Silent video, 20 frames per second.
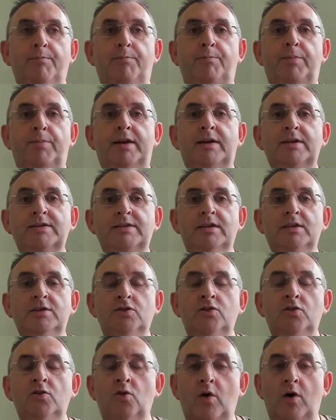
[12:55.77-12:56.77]
Because
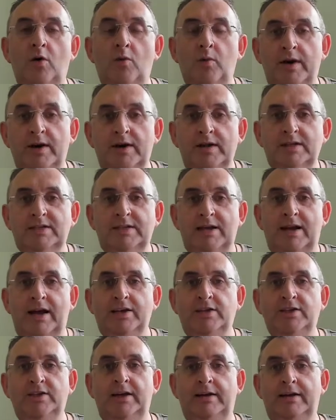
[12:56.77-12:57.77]
there's no awareness and
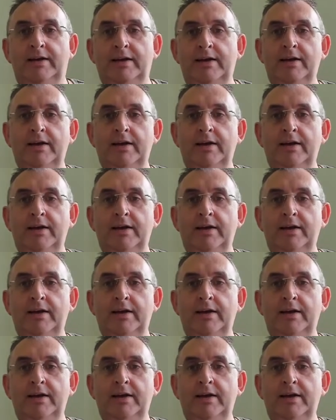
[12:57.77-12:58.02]
action.